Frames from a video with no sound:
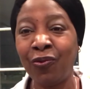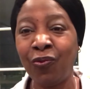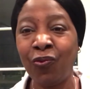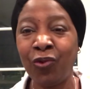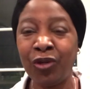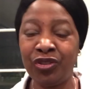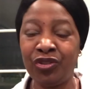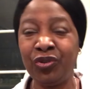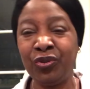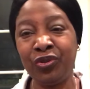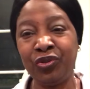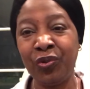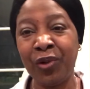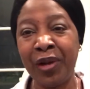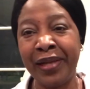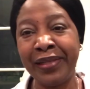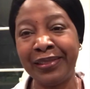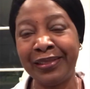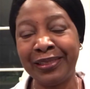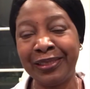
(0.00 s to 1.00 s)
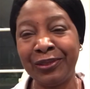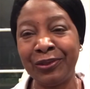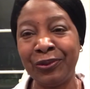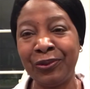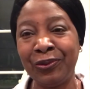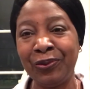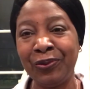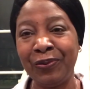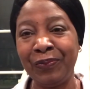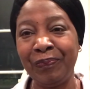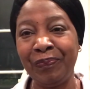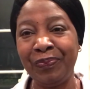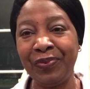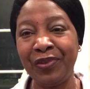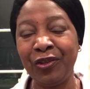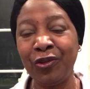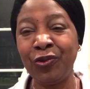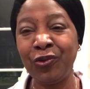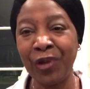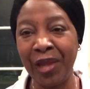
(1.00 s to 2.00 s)
what you're trying to
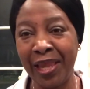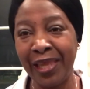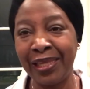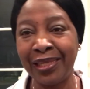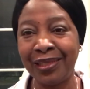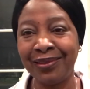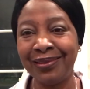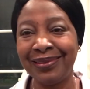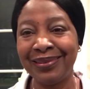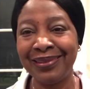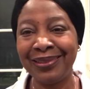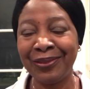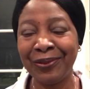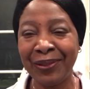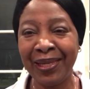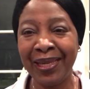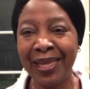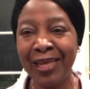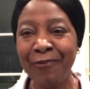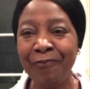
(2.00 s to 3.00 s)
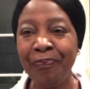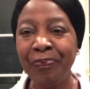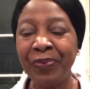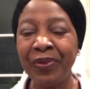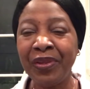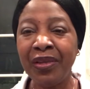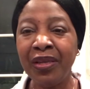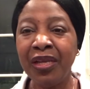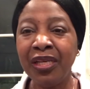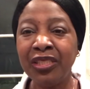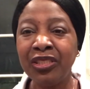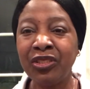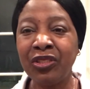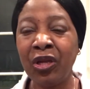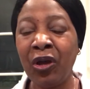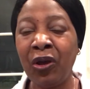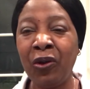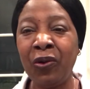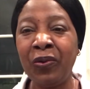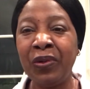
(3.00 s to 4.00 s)
create, okay?
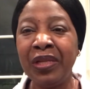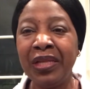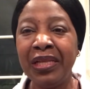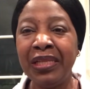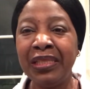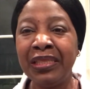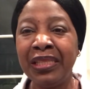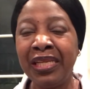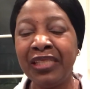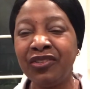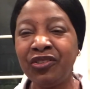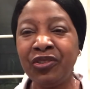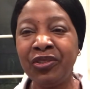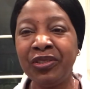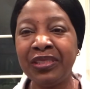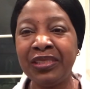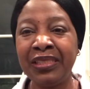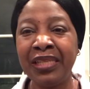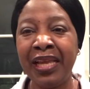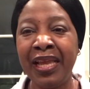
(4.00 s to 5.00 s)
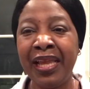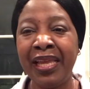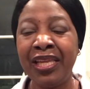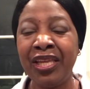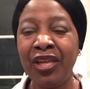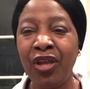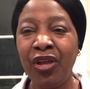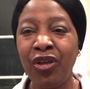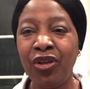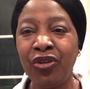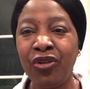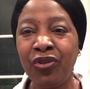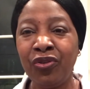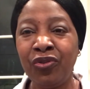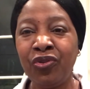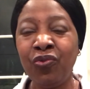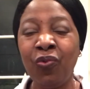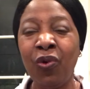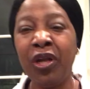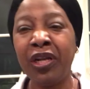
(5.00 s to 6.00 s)
So let's just say
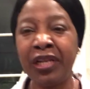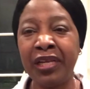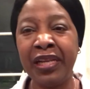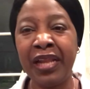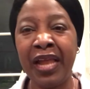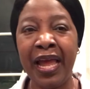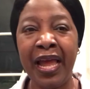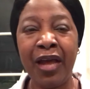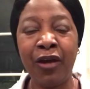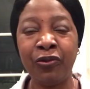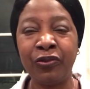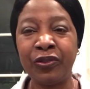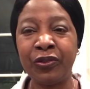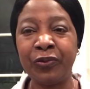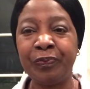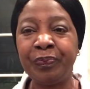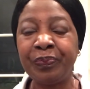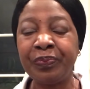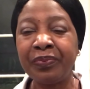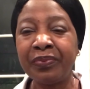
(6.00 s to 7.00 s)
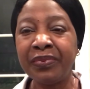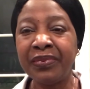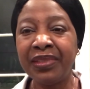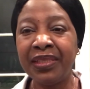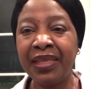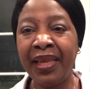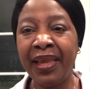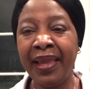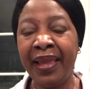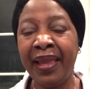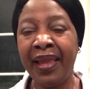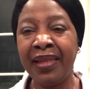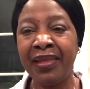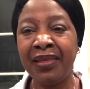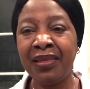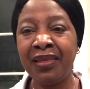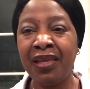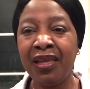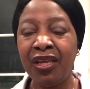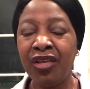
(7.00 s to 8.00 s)
you wanted a house
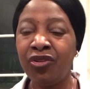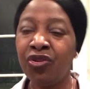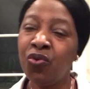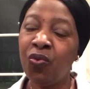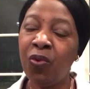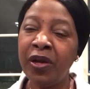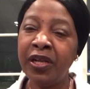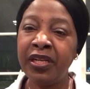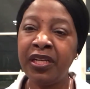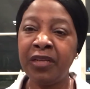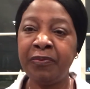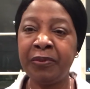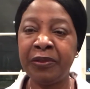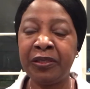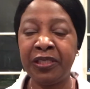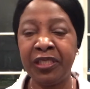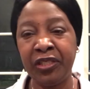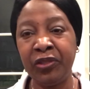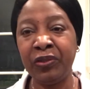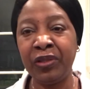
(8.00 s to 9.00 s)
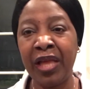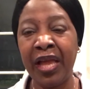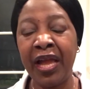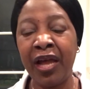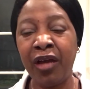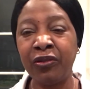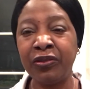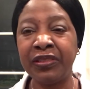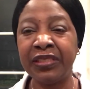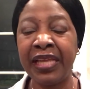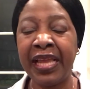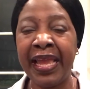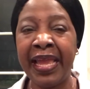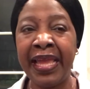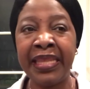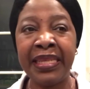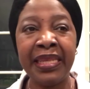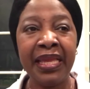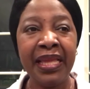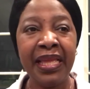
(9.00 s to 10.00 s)
and you wanted a particular house,
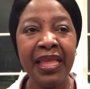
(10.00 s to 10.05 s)
and